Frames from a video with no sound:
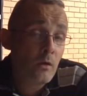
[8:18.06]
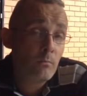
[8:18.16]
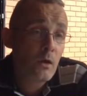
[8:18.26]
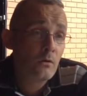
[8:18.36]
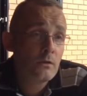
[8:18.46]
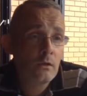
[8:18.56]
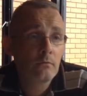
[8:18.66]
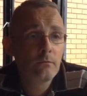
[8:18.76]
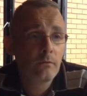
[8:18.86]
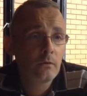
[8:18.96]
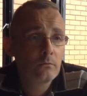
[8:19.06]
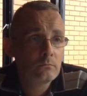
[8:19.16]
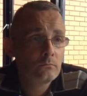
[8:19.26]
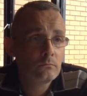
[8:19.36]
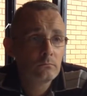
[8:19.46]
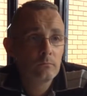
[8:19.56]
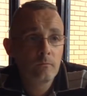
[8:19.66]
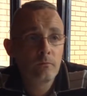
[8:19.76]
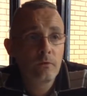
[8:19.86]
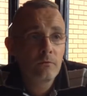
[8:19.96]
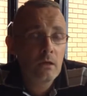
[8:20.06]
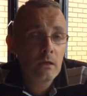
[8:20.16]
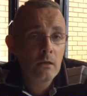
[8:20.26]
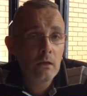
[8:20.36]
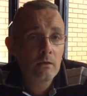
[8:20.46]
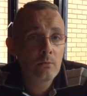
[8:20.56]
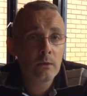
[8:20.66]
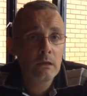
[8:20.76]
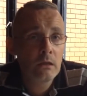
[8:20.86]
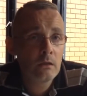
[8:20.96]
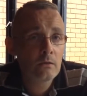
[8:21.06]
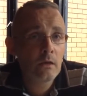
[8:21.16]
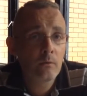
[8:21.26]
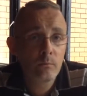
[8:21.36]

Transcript: known Martin for 15, nearly 20 years now.